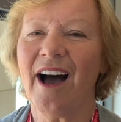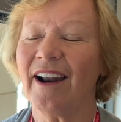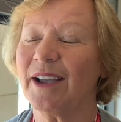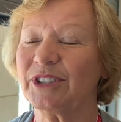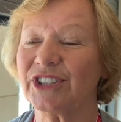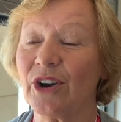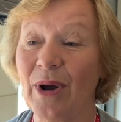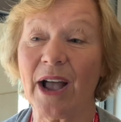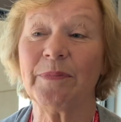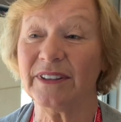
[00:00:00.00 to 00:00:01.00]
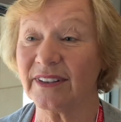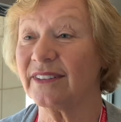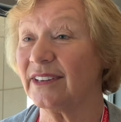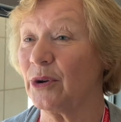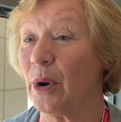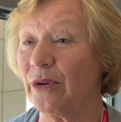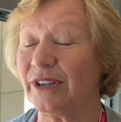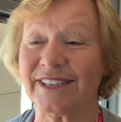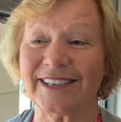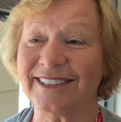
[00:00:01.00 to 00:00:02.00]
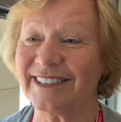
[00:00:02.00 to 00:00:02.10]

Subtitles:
And I'm just so happy that the new owners